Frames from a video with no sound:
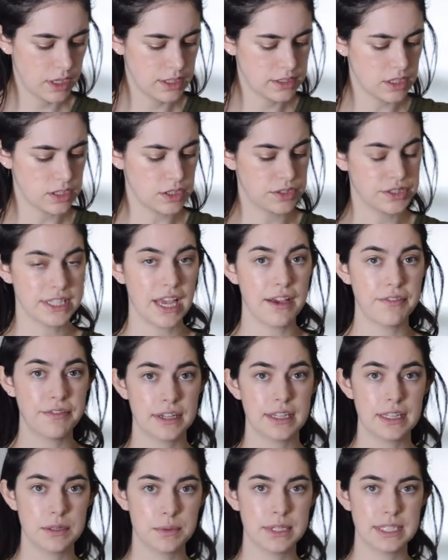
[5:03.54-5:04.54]
So you'll
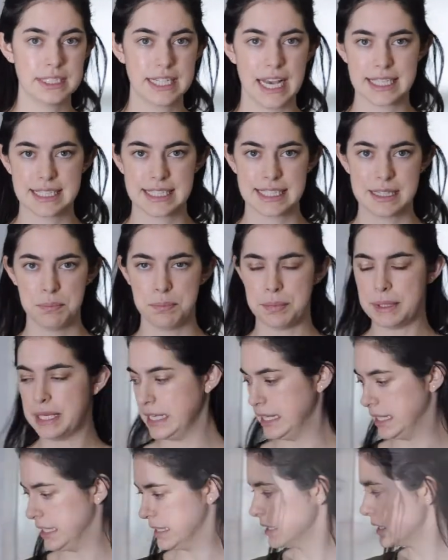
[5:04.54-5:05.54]
definitely want to test the
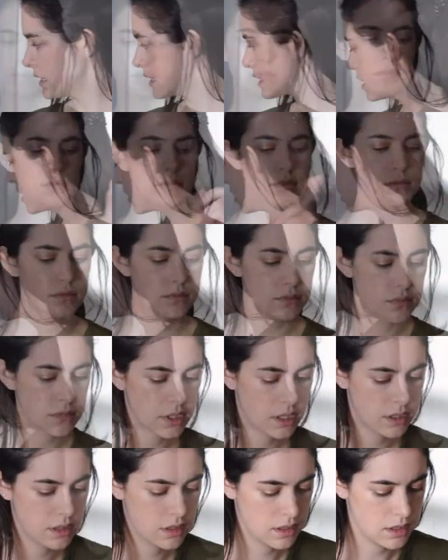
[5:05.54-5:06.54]
beans.
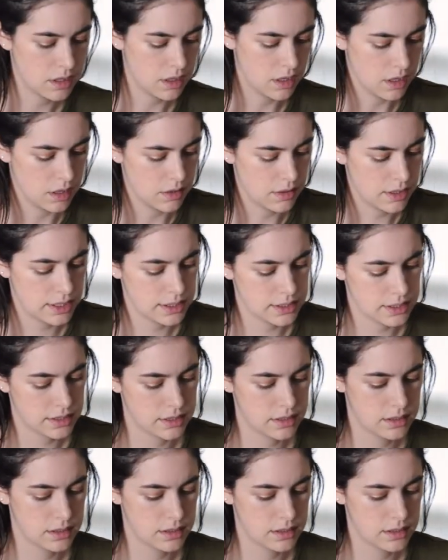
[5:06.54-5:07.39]
All right.